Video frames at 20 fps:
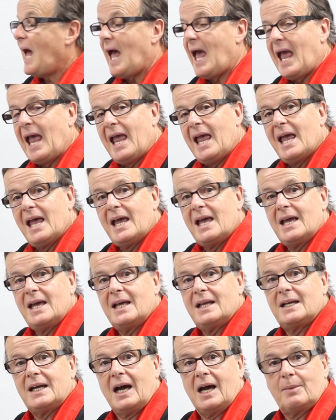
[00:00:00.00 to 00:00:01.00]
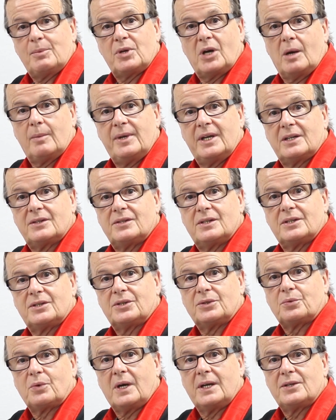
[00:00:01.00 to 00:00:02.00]
And I'm Tom Hicks. This
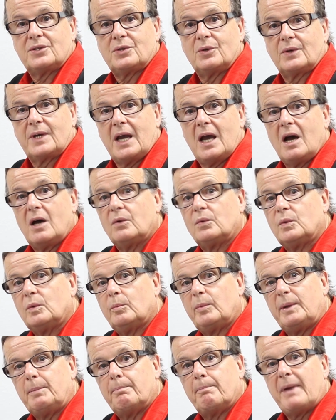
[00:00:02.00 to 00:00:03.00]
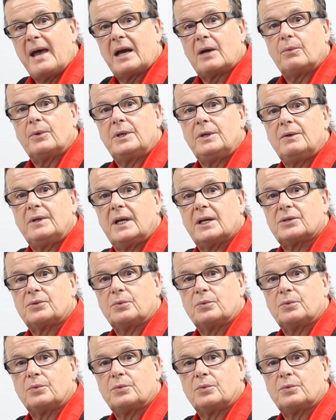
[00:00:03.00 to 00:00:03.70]
is Ridin'SoCal, and we'll be back with you next